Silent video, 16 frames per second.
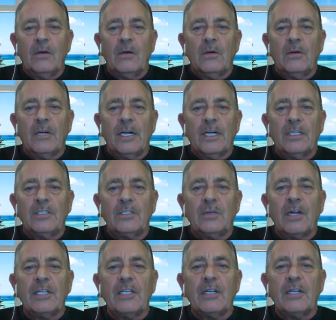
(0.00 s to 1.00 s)
Okay,
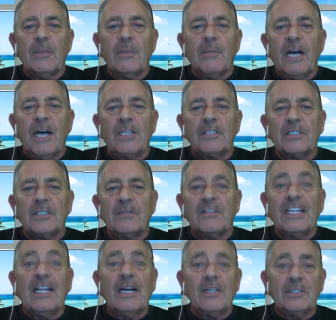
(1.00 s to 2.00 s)
strengthen the best
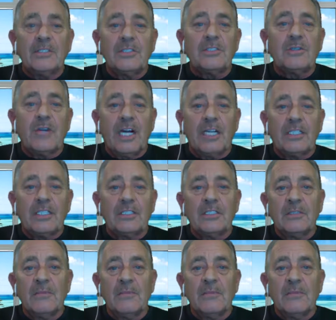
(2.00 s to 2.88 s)
of their strengths.